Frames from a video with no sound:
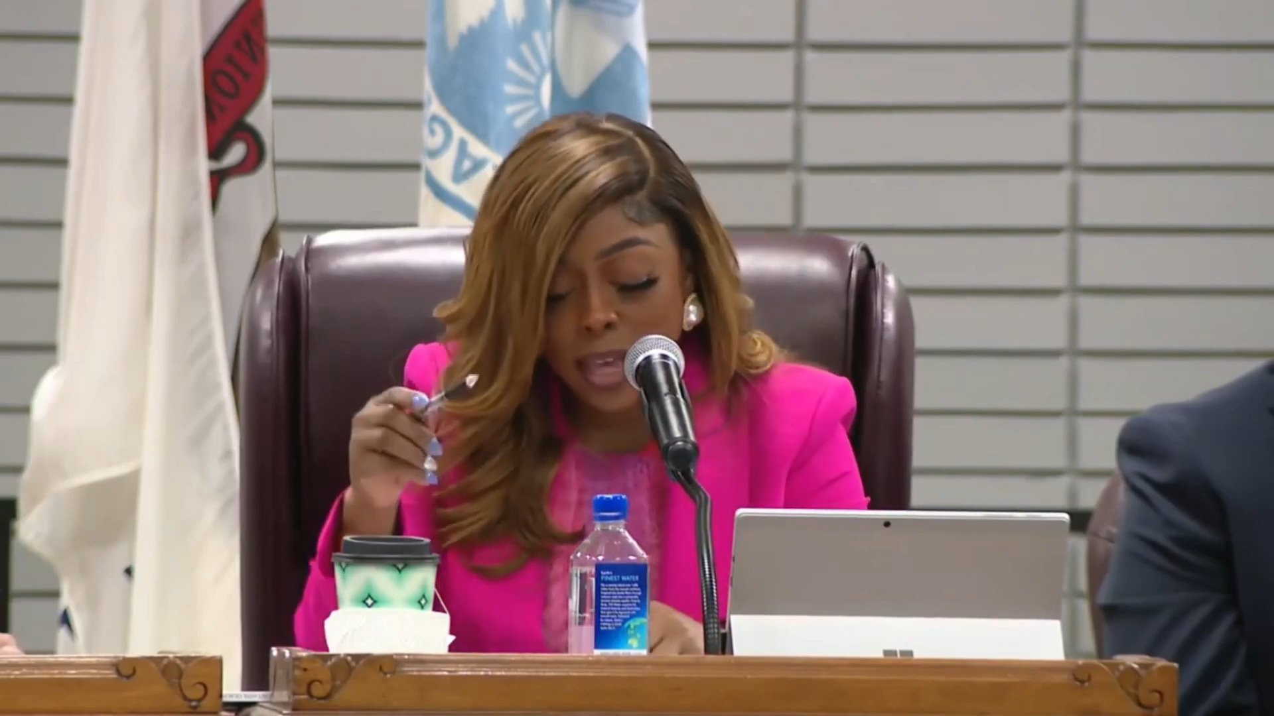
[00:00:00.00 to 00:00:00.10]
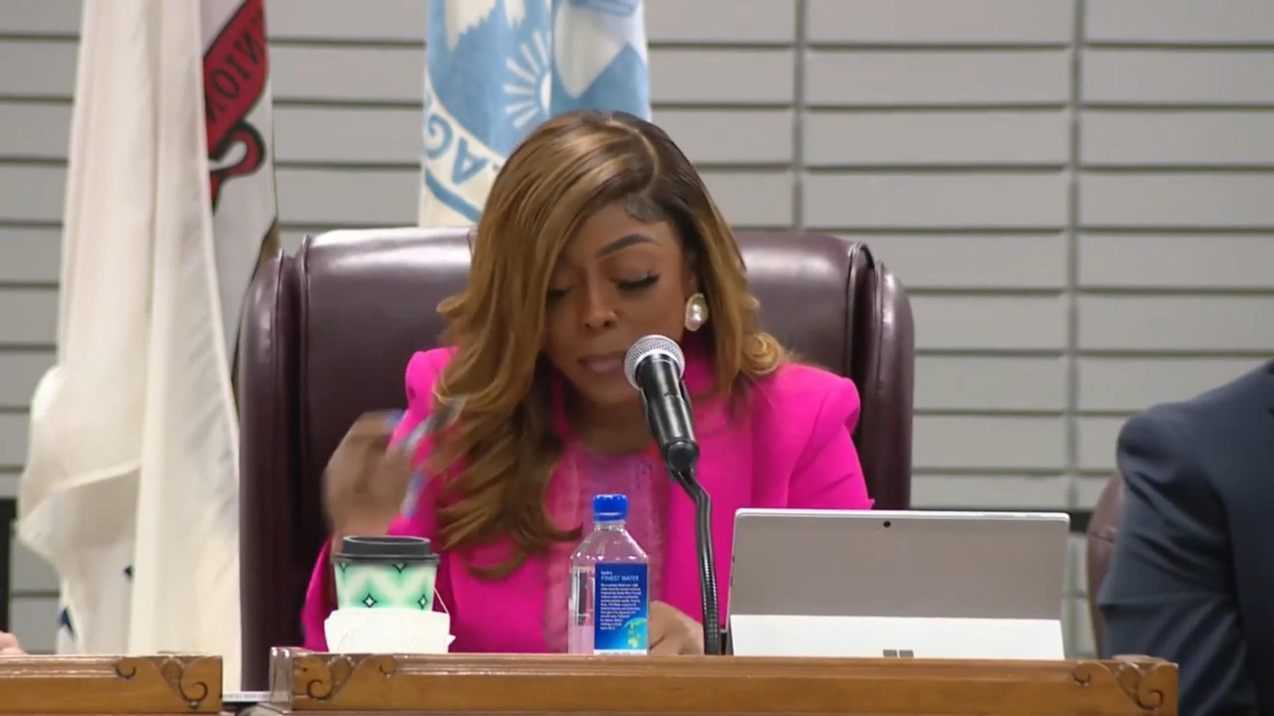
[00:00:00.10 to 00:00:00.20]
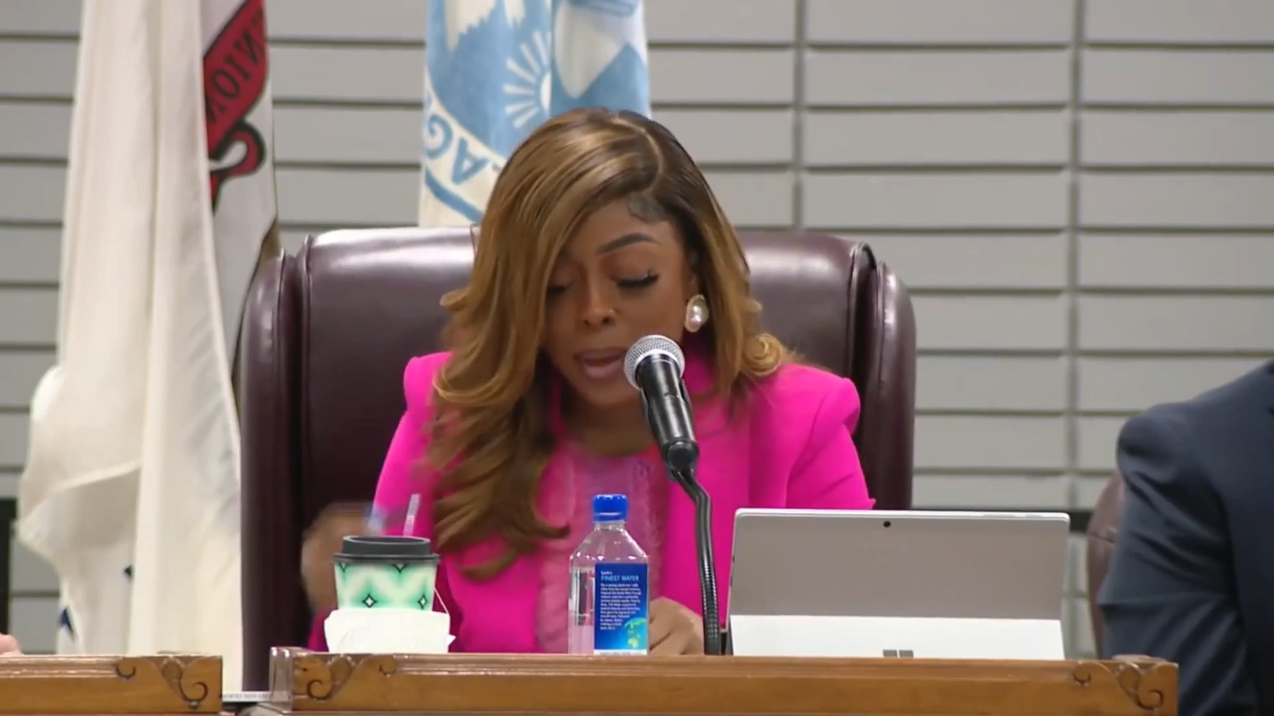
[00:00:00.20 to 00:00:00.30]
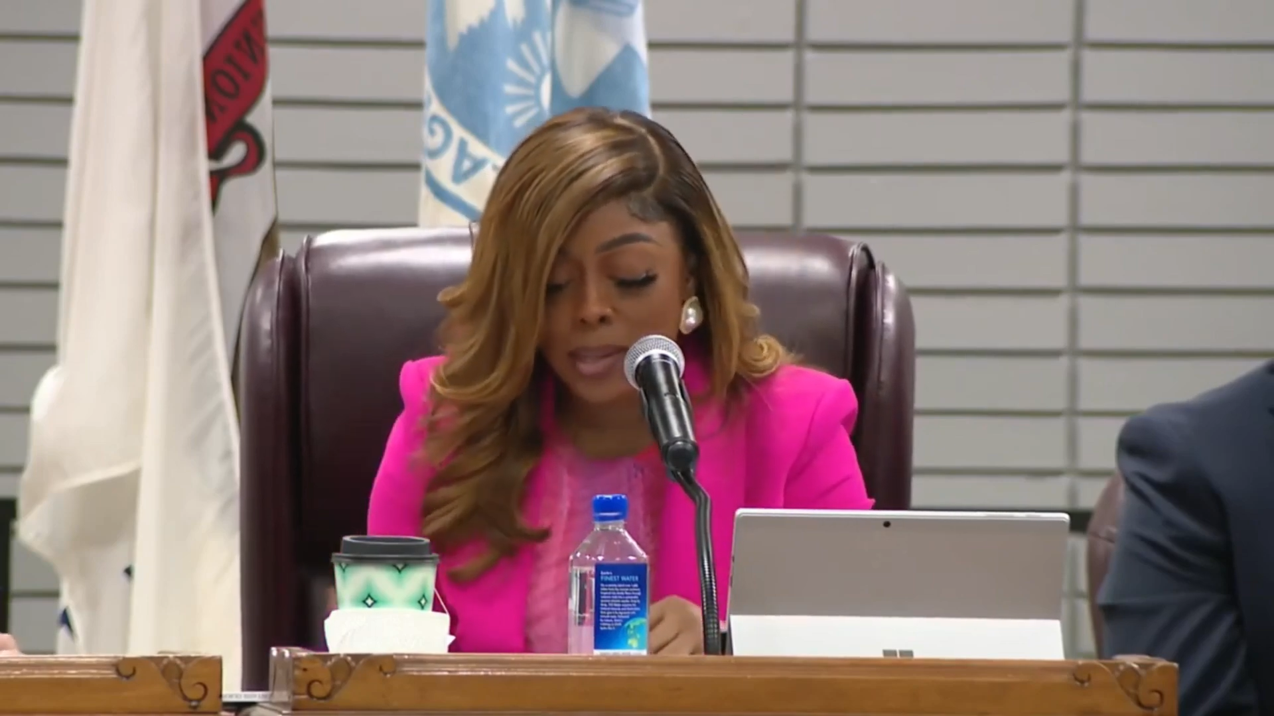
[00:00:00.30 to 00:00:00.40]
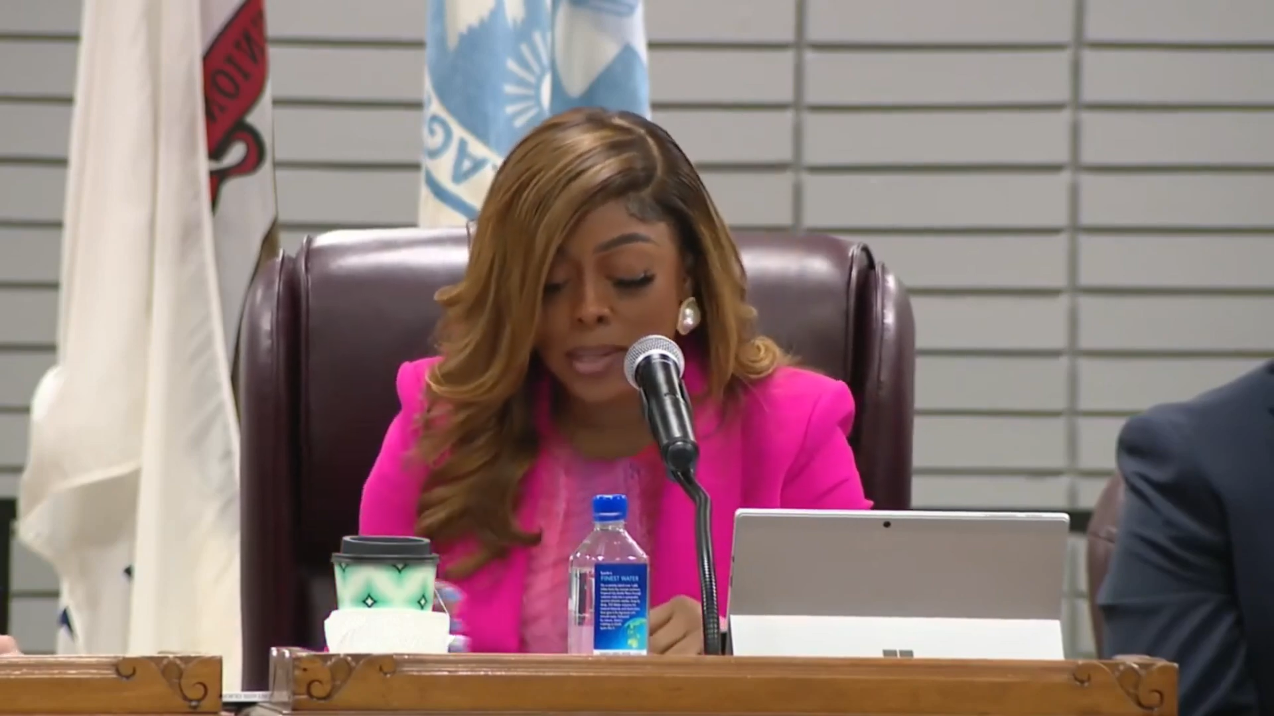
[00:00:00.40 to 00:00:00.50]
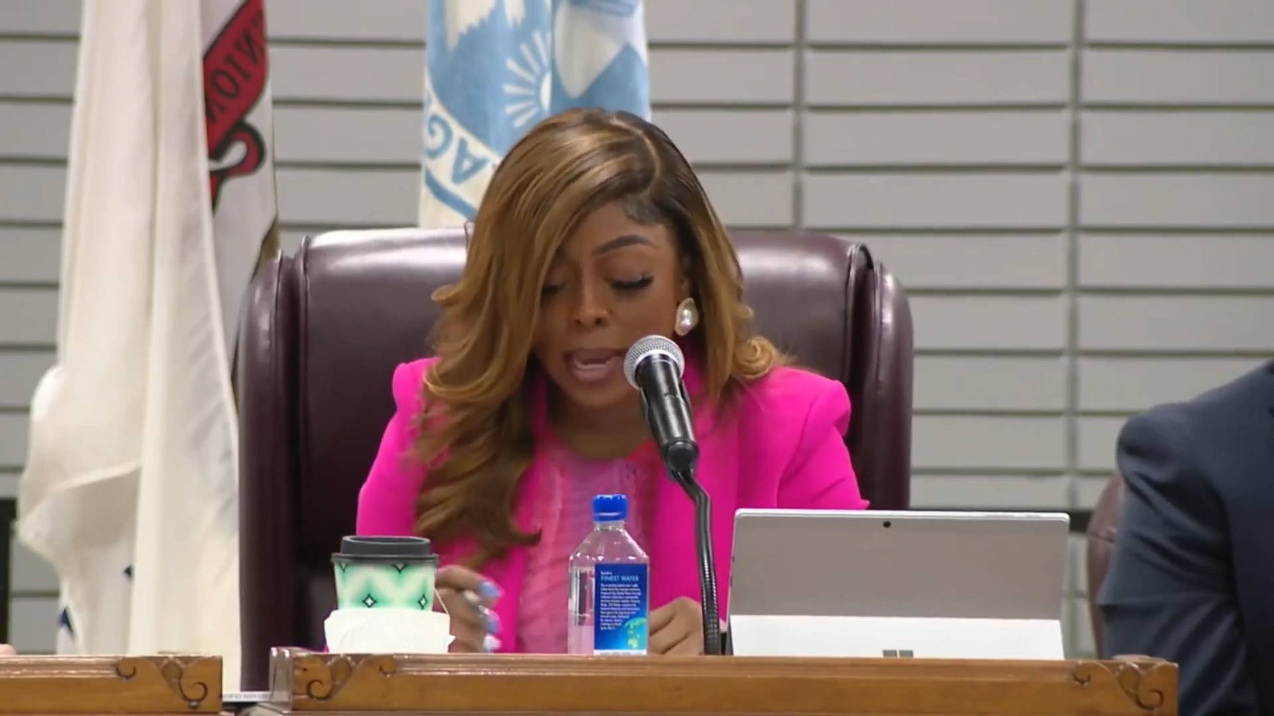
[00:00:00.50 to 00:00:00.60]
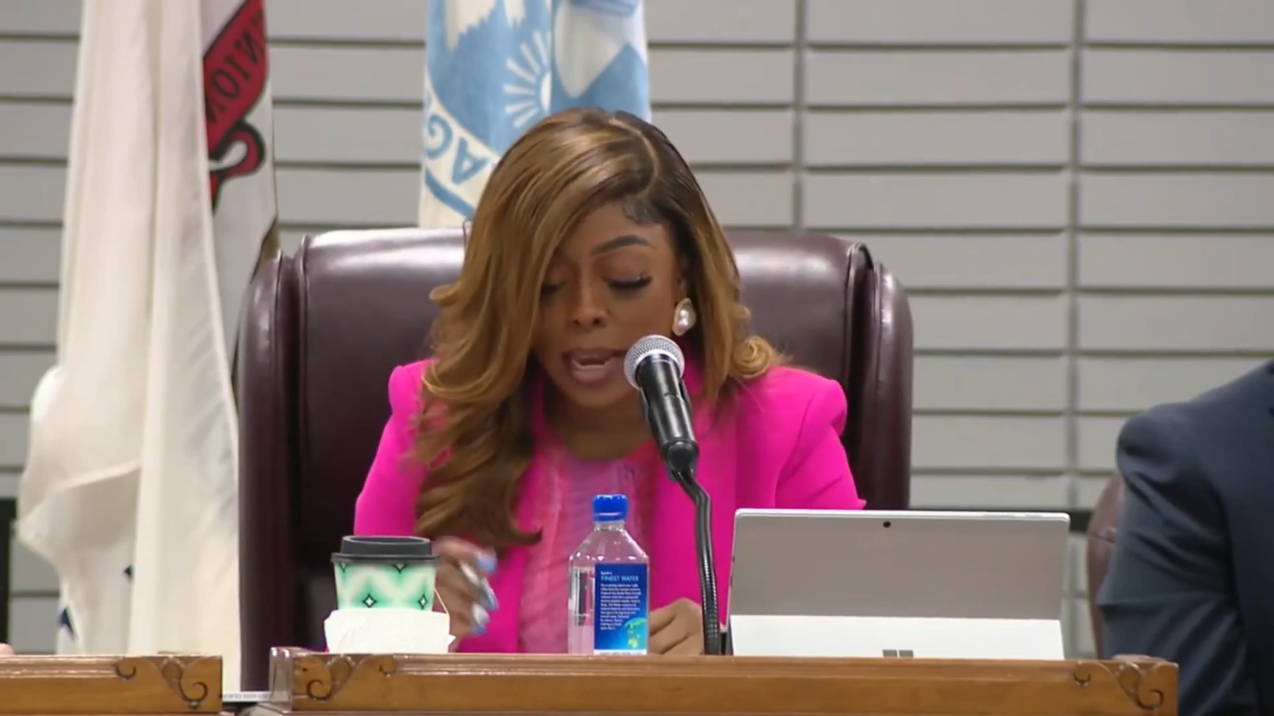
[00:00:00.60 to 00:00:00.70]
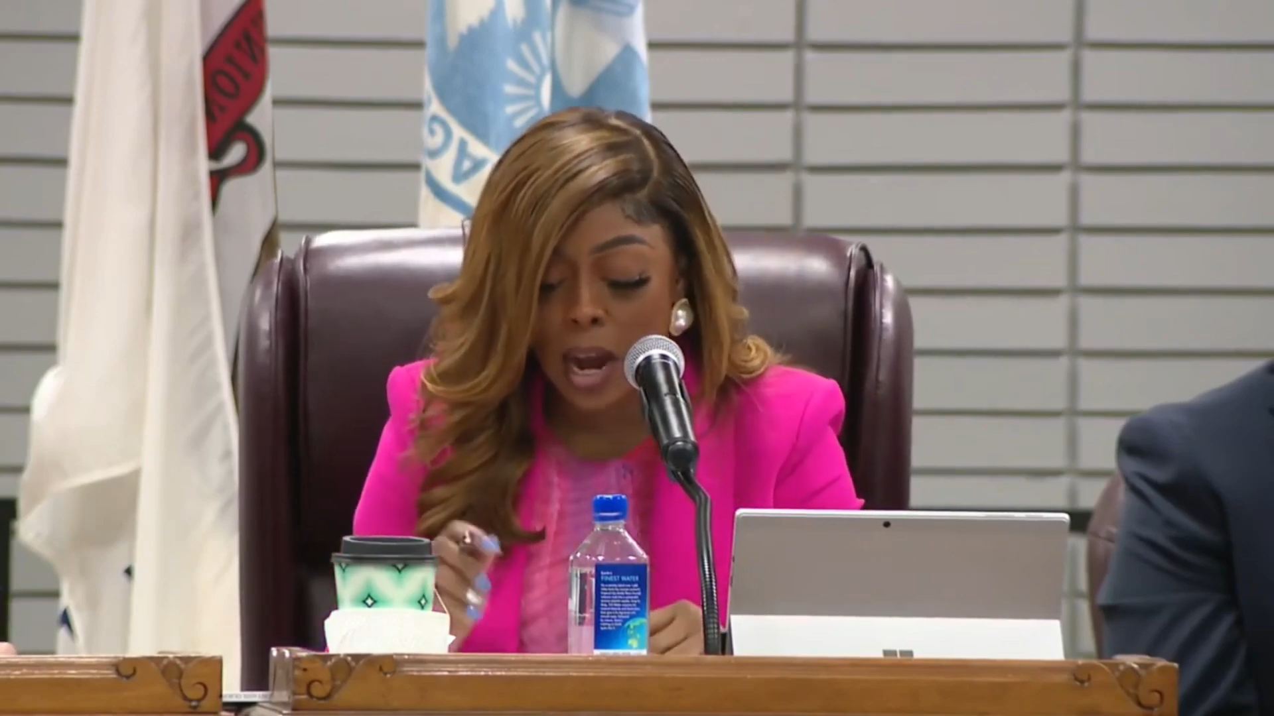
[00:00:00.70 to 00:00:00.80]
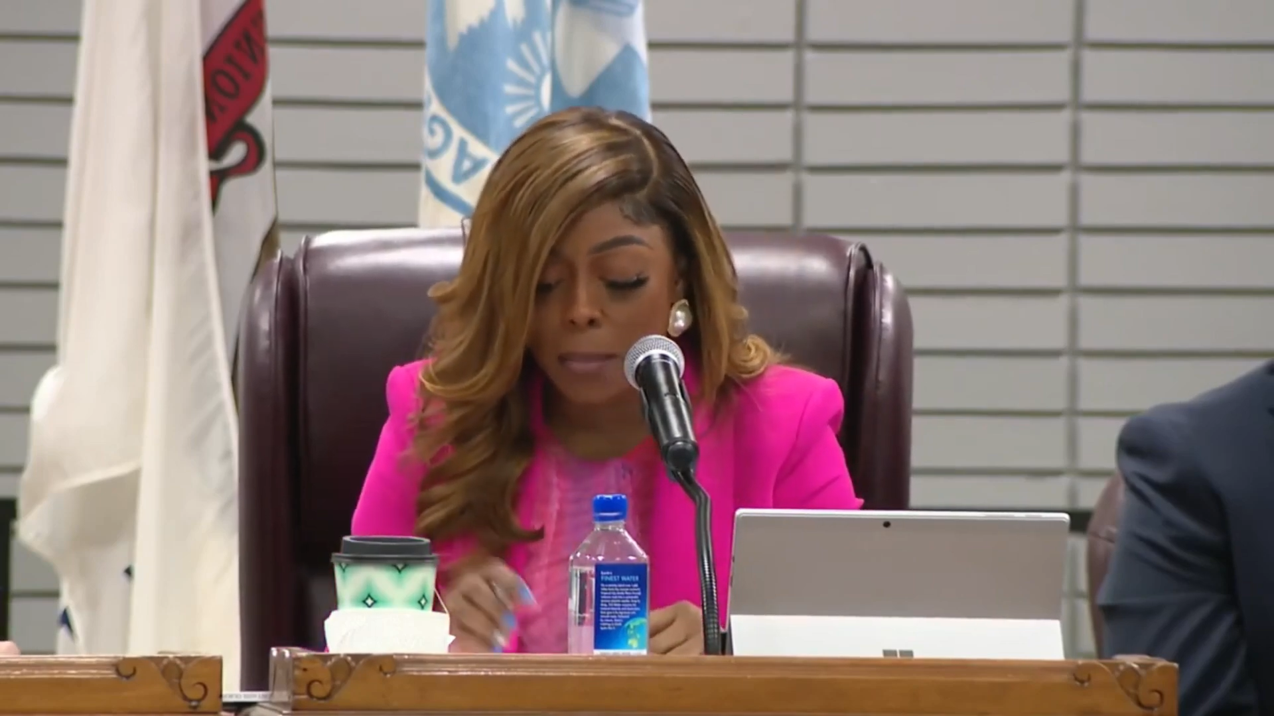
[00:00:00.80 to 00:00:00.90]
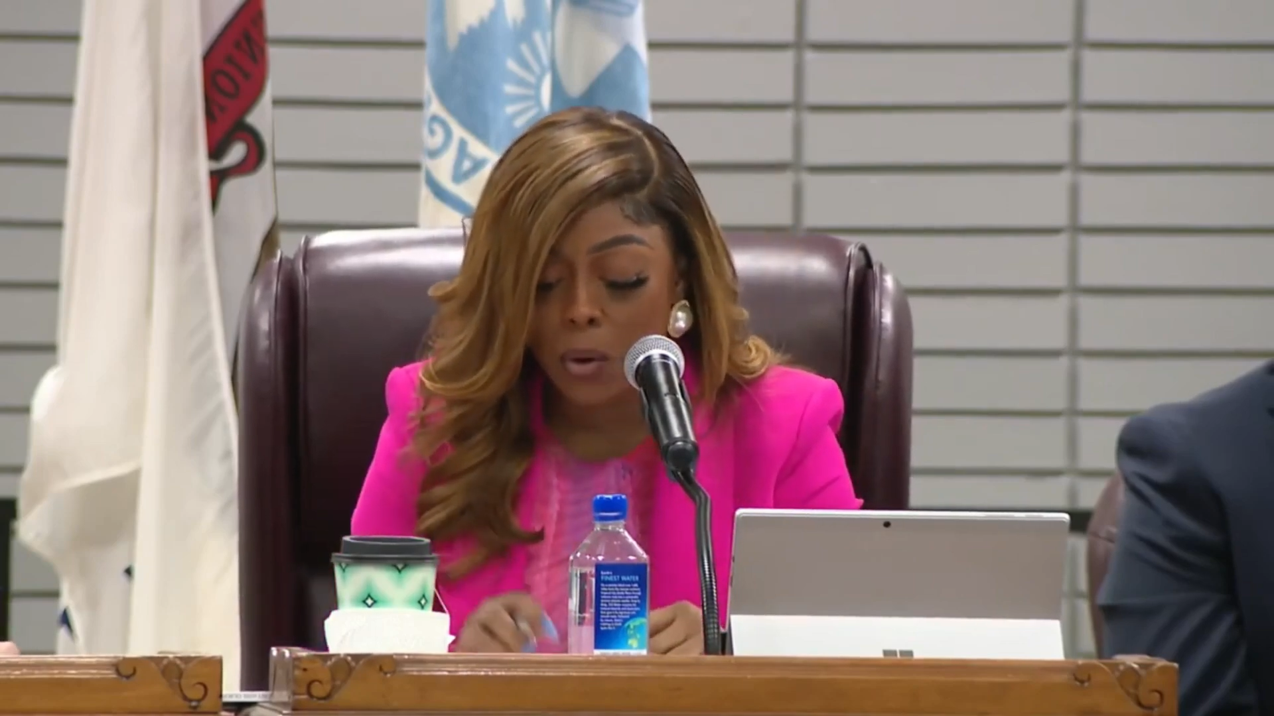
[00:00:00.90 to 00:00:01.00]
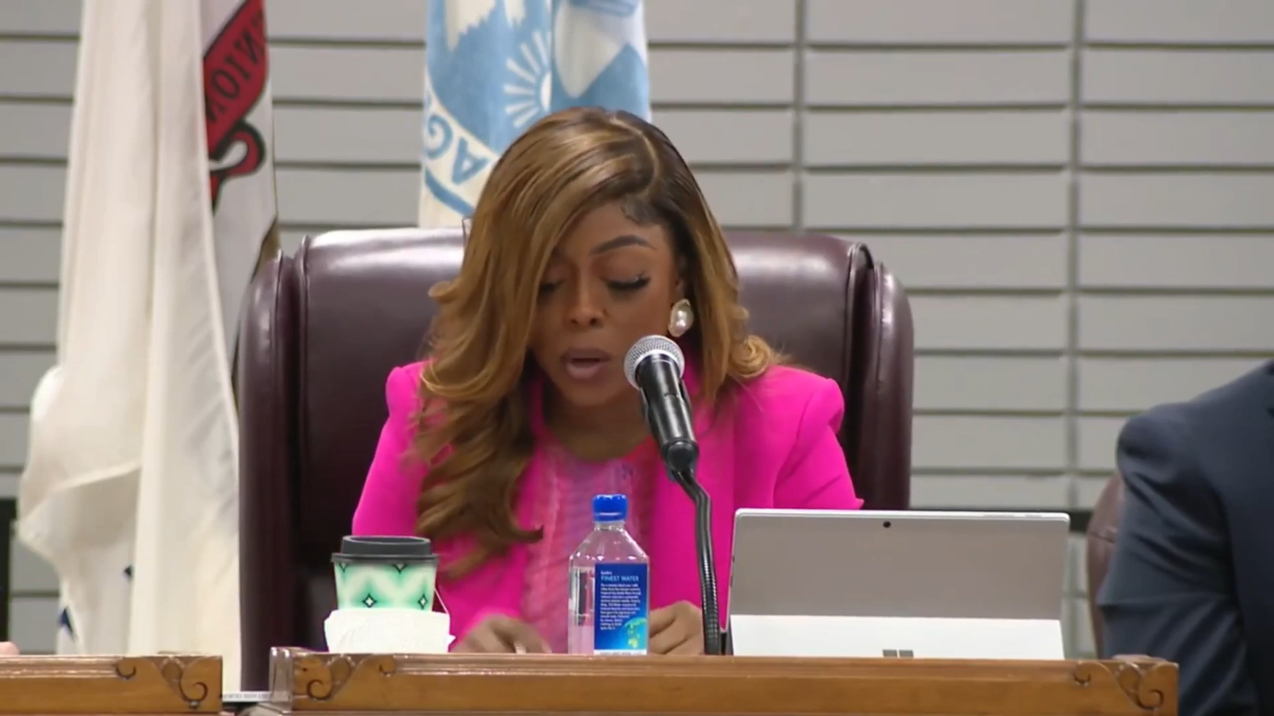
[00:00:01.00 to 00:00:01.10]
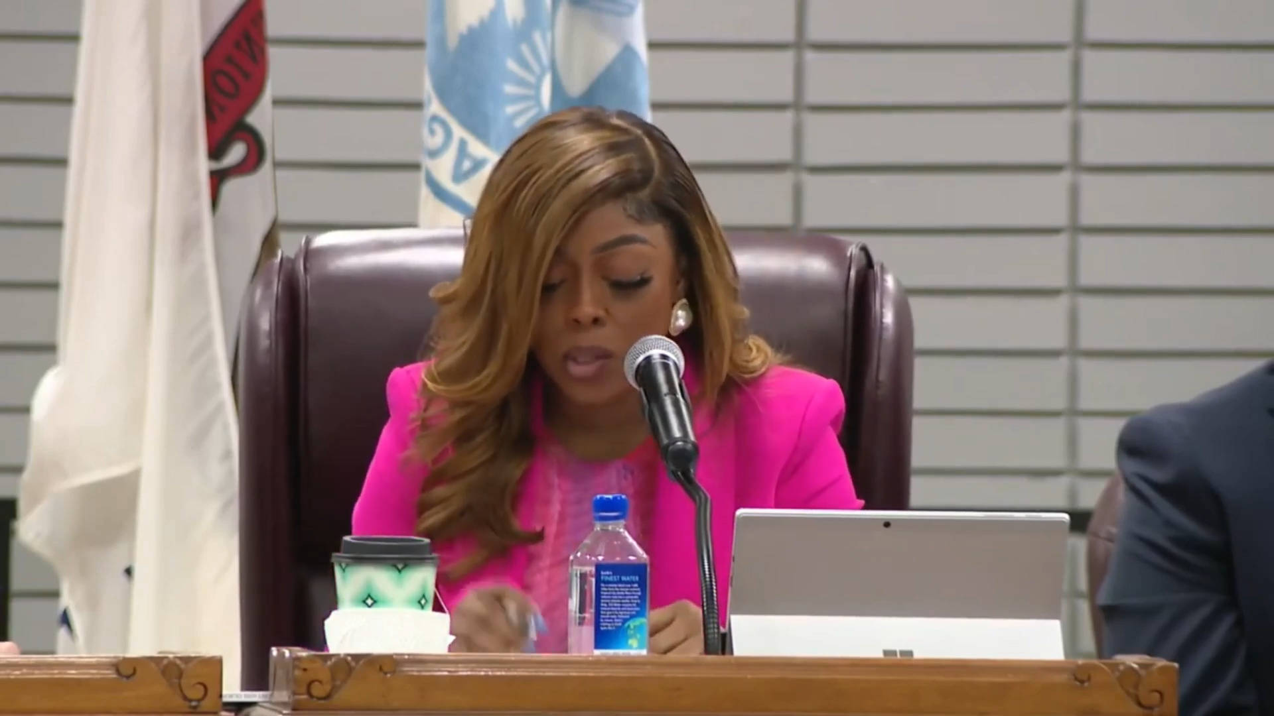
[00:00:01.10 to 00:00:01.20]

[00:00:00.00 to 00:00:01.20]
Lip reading: win, but let me